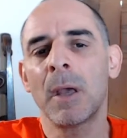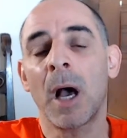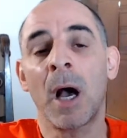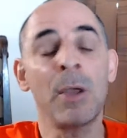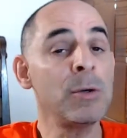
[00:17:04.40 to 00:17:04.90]

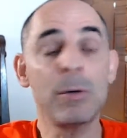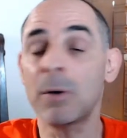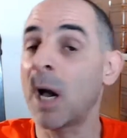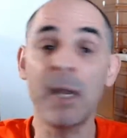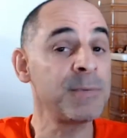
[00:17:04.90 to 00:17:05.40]
Are you
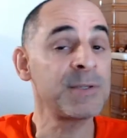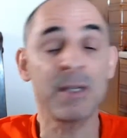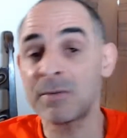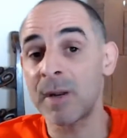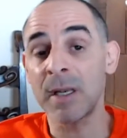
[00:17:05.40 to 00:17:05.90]

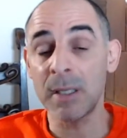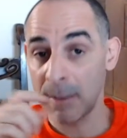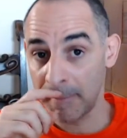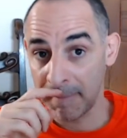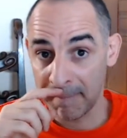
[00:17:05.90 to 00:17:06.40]
100% ready?
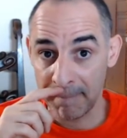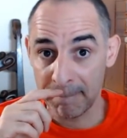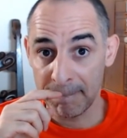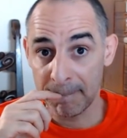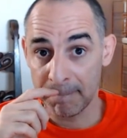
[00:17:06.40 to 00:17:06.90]

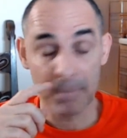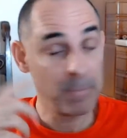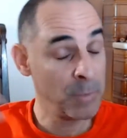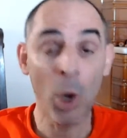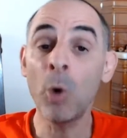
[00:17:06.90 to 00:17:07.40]

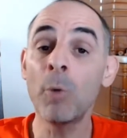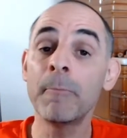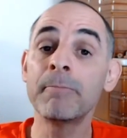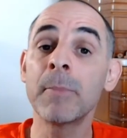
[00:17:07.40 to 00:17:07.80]
No?